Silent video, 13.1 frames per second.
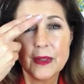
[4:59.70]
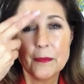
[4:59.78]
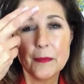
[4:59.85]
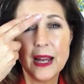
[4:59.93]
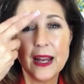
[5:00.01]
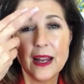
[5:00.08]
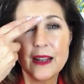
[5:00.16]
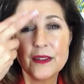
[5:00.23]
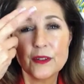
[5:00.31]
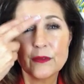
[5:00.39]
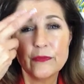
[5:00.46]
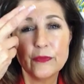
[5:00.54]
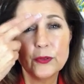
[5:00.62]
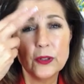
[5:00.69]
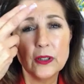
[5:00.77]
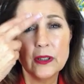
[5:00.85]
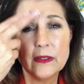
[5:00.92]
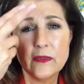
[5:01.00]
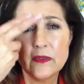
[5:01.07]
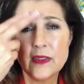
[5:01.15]
My eyes are full
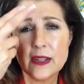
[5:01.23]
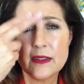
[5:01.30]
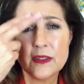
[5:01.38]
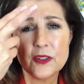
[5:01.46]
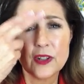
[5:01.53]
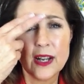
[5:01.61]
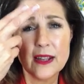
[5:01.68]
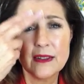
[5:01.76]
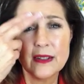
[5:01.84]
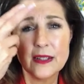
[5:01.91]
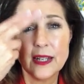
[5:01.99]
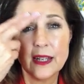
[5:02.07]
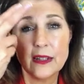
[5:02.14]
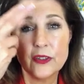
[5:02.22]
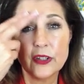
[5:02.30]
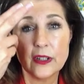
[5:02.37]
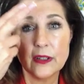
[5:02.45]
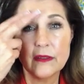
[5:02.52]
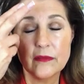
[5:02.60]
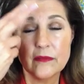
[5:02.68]
of this stress and tension.